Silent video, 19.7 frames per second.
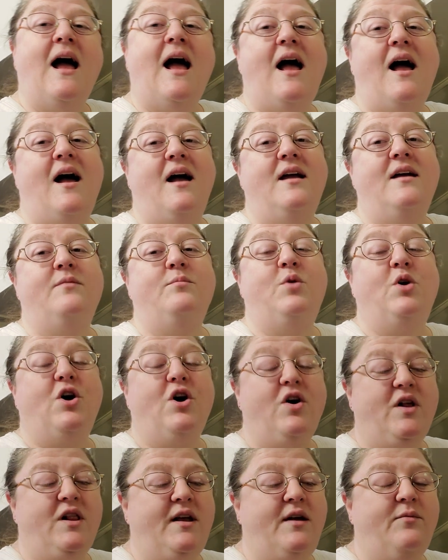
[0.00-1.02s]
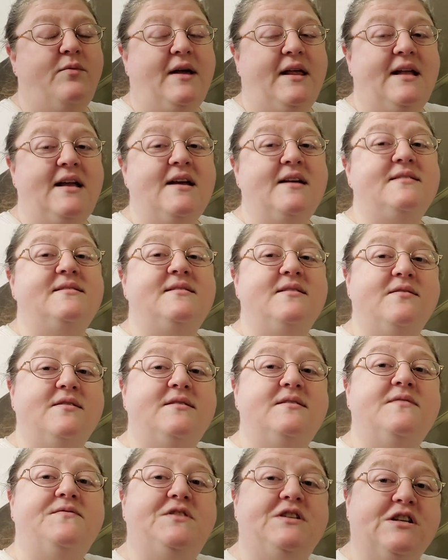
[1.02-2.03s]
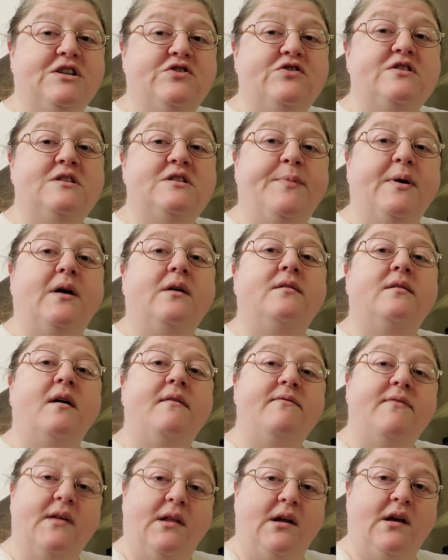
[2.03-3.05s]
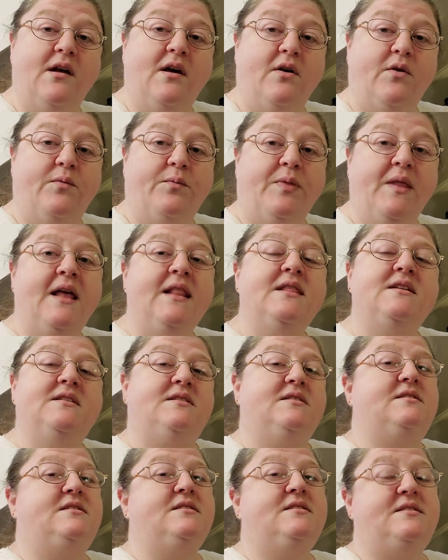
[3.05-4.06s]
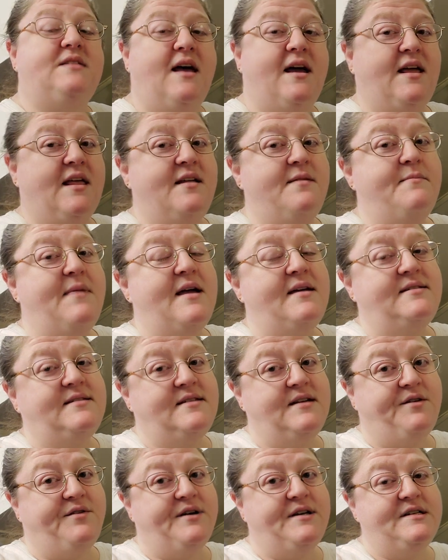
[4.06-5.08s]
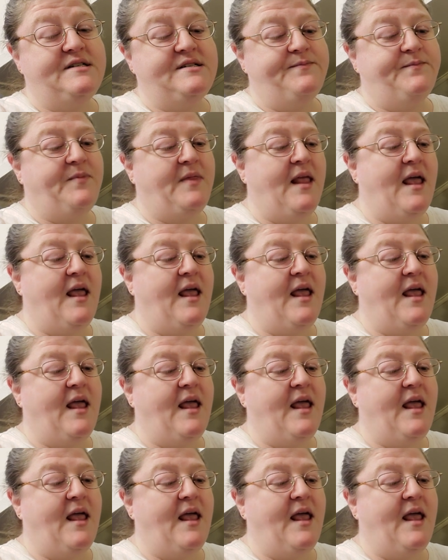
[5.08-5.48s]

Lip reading: I am currently reading a series of children's books on video. This is the second in my series.